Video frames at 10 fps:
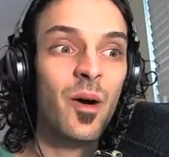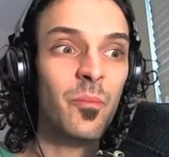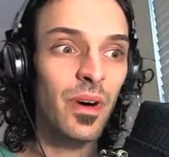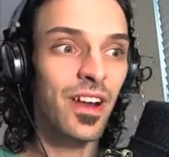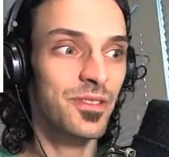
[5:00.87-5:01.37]

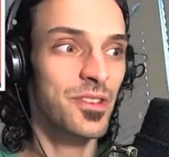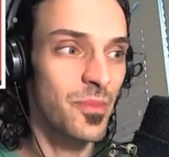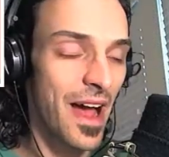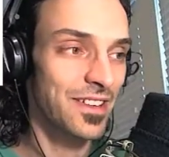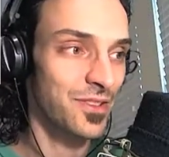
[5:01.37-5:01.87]
but also
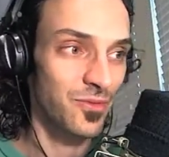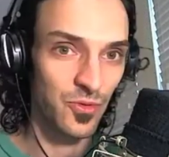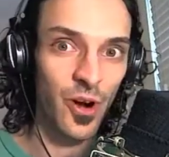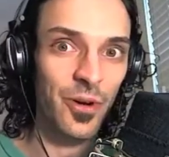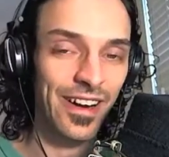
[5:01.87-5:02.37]
back to
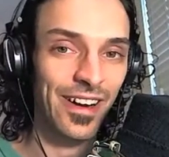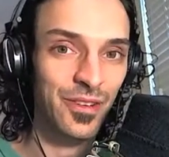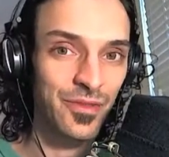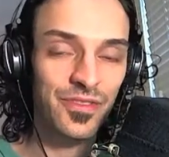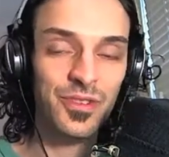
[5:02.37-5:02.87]
growing our
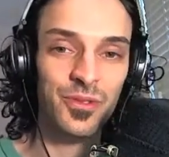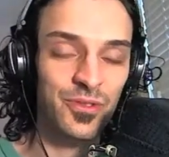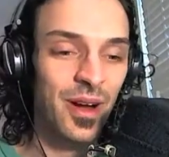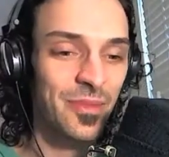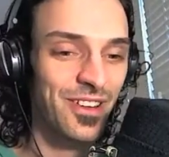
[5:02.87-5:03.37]
own
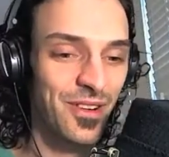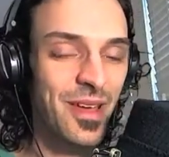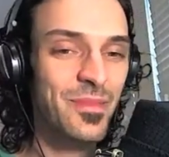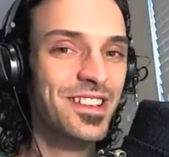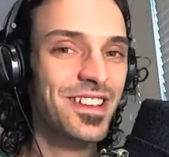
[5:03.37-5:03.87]
food. I mean, are
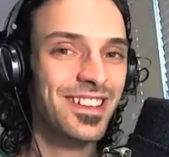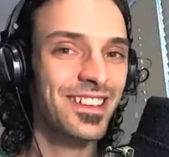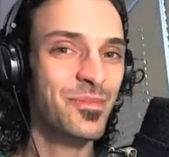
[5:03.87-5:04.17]
they basically